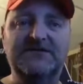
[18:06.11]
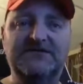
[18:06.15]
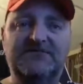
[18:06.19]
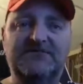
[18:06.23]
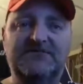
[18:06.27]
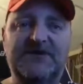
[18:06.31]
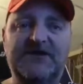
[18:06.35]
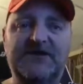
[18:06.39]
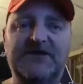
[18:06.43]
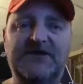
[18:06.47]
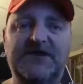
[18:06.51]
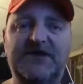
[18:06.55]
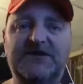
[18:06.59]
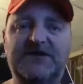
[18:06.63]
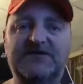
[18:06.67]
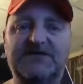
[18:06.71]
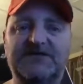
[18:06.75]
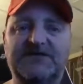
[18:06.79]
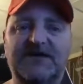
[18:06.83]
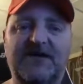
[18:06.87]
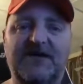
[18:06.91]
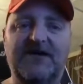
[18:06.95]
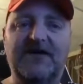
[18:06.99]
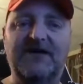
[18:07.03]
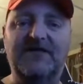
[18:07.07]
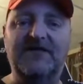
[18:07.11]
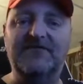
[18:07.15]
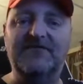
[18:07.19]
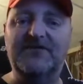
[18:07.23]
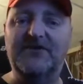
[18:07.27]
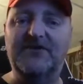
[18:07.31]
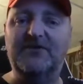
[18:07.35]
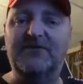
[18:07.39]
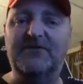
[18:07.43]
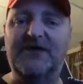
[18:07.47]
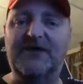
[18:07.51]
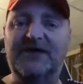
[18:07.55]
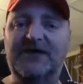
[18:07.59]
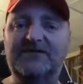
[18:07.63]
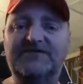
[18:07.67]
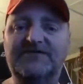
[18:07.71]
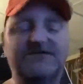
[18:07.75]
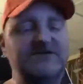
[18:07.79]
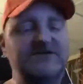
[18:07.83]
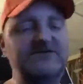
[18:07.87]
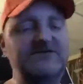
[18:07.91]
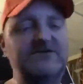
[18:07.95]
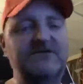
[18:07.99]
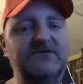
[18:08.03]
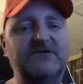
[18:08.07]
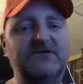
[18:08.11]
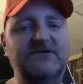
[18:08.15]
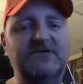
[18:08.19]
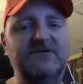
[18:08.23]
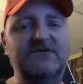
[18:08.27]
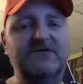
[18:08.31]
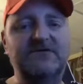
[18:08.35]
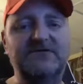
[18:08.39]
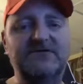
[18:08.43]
being that little man Jr.,